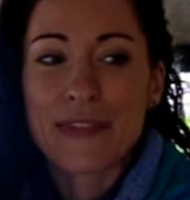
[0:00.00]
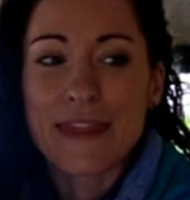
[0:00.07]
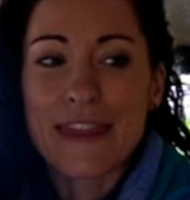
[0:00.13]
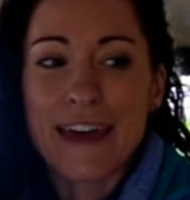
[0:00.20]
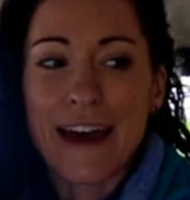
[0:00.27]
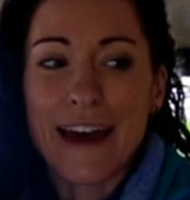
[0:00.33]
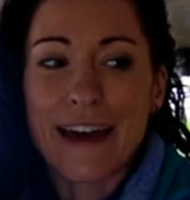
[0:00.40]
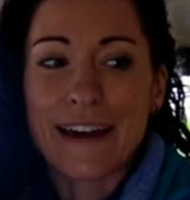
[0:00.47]

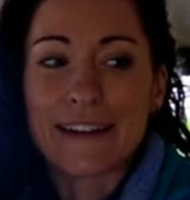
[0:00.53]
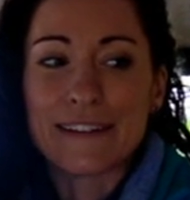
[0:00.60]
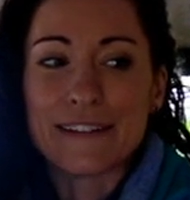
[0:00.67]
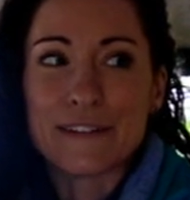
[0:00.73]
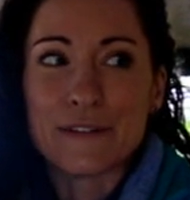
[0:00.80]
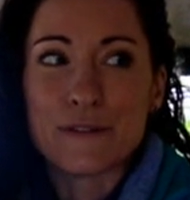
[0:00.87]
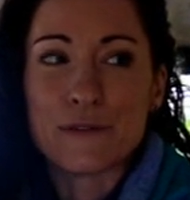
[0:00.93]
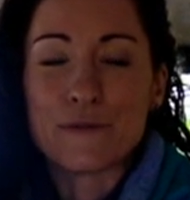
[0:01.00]
that
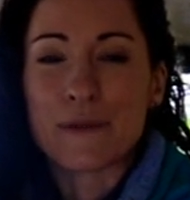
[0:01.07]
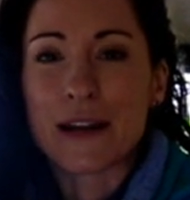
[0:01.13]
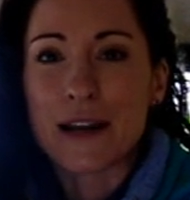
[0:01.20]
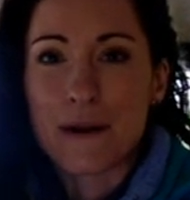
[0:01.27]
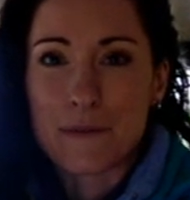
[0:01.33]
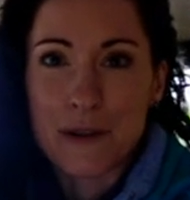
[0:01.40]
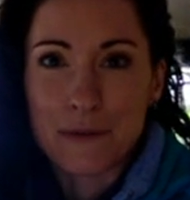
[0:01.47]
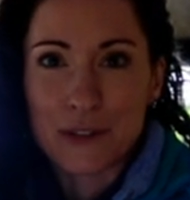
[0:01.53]
you might
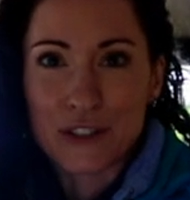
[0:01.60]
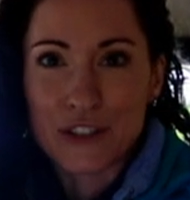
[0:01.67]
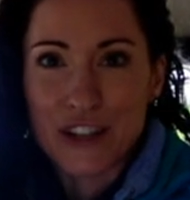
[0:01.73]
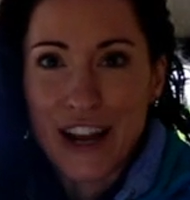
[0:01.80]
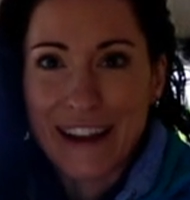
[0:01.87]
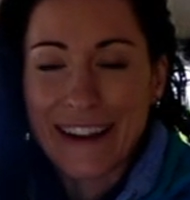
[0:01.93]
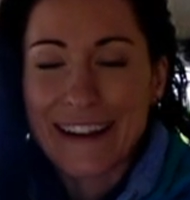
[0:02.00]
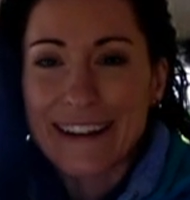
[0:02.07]
not be able to
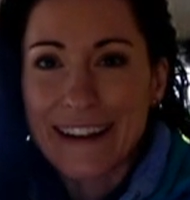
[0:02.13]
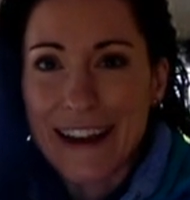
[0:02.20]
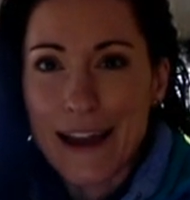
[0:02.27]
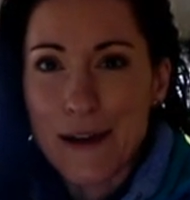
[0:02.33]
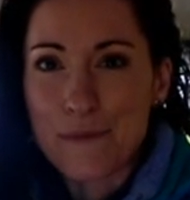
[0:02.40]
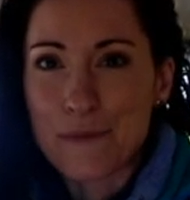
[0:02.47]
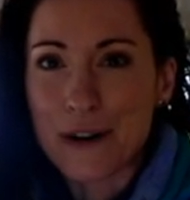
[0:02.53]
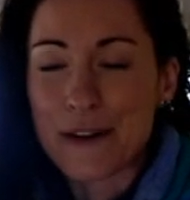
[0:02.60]
check in
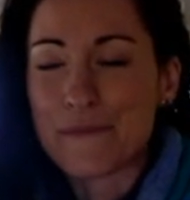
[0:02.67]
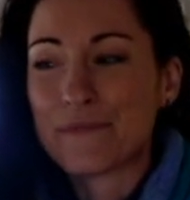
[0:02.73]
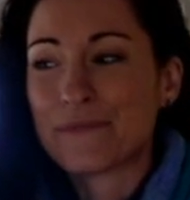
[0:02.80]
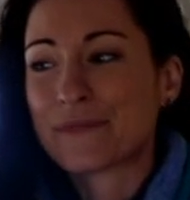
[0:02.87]
yet, but